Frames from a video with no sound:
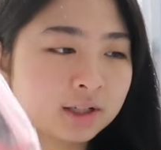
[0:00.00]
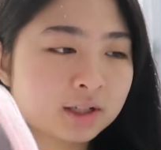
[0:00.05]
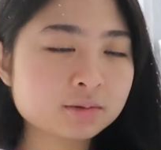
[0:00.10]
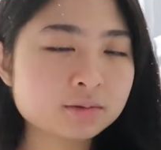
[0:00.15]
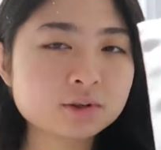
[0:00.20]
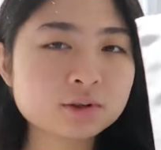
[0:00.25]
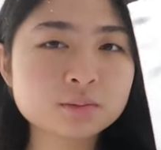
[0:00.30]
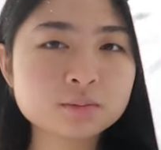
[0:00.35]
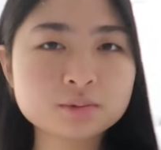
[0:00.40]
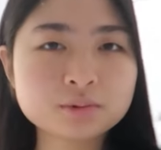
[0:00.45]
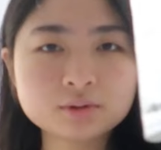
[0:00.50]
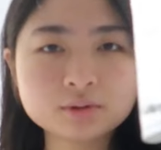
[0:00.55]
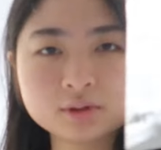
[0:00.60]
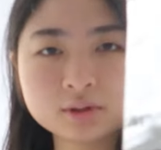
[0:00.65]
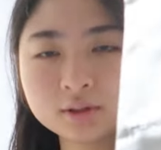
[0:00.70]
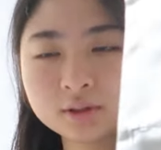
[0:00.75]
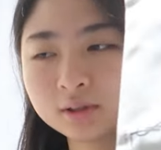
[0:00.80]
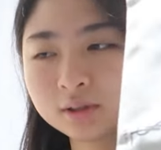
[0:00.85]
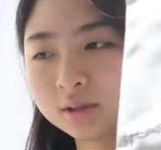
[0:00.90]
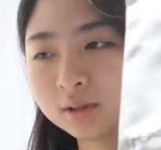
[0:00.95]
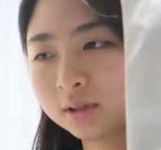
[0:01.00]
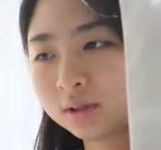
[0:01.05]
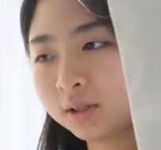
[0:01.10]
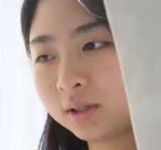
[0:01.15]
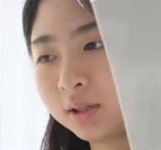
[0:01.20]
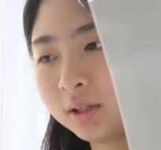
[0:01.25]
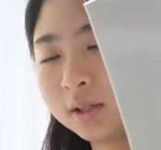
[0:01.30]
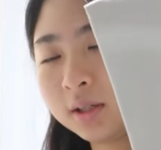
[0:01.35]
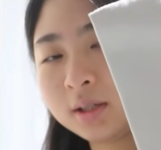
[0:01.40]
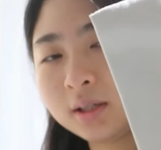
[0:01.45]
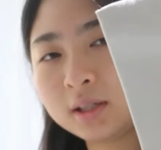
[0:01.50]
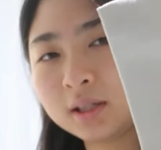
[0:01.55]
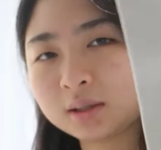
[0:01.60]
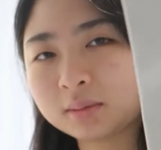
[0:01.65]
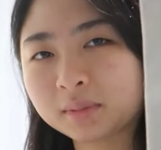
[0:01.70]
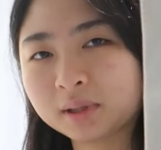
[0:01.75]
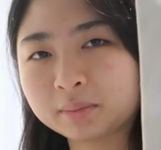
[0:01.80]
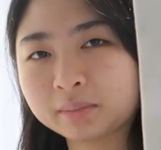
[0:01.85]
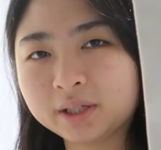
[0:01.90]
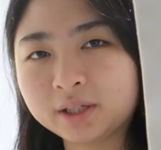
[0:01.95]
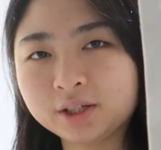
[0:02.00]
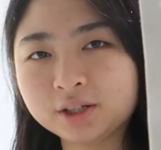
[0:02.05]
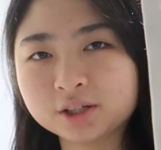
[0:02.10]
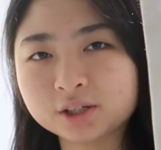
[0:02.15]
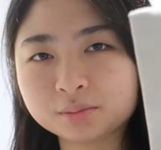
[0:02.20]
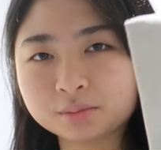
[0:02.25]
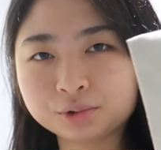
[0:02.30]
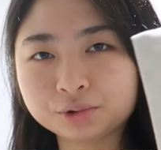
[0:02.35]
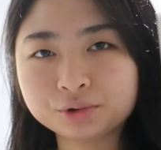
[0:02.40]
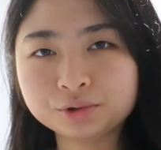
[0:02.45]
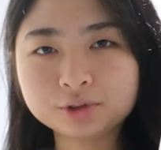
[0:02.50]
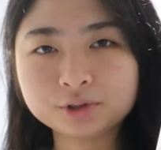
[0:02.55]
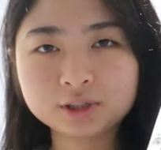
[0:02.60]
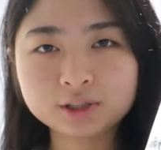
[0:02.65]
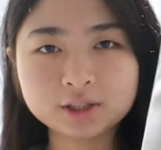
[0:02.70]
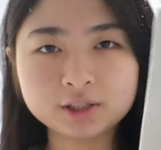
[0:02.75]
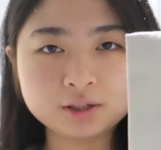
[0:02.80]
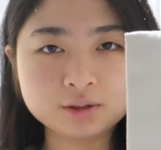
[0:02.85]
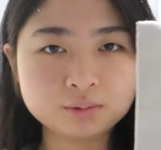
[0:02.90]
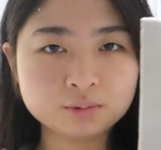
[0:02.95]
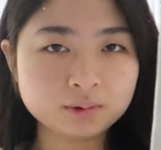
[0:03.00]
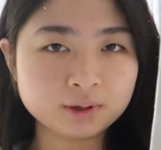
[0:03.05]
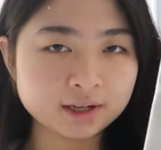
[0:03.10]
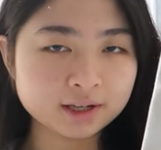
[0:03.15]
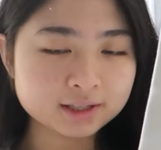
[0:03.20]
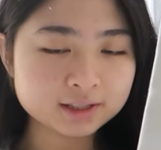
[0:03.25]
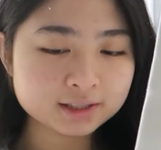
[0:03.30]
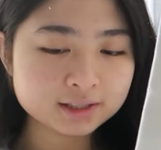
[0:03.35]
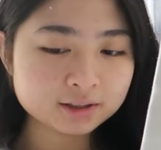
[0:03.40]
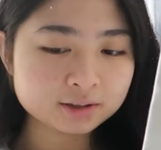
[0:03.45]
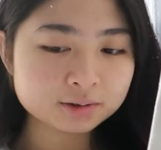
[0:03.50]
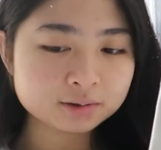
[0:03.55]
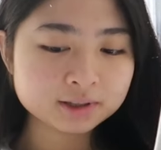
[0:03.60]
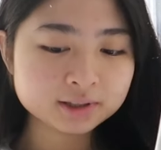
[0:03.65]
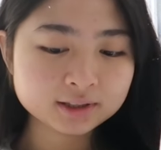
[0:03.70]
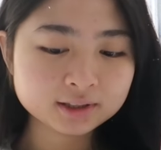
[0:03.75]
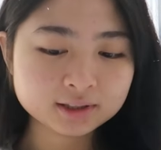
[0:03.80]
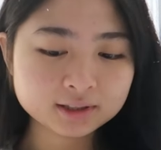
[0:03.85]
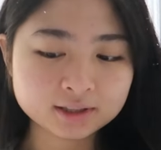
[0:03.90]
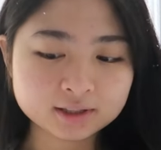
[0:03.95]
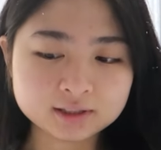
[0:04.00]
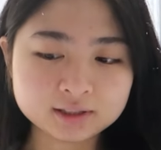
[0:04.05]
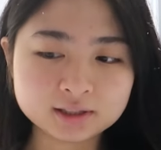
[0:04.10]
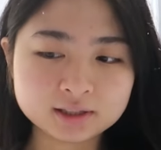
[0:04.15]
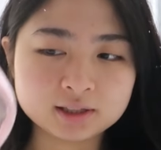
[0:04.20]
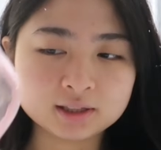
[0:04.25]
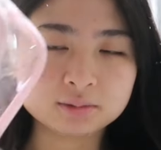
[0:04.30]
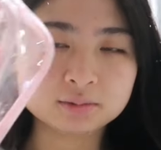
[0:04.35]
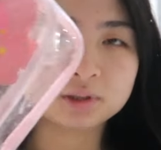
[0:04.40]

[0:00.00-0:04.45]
think I'm gonna put like my mini shampoos in the YSL one, and then